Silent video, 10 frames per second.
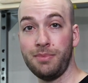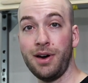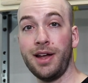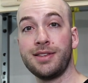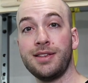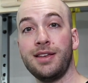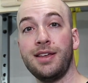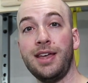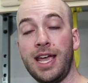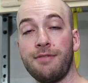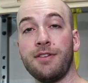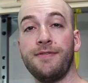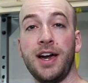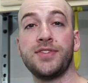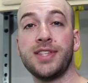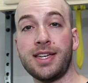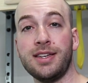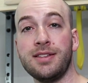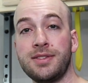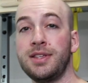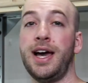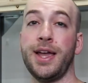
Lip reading: but every 5 seconds,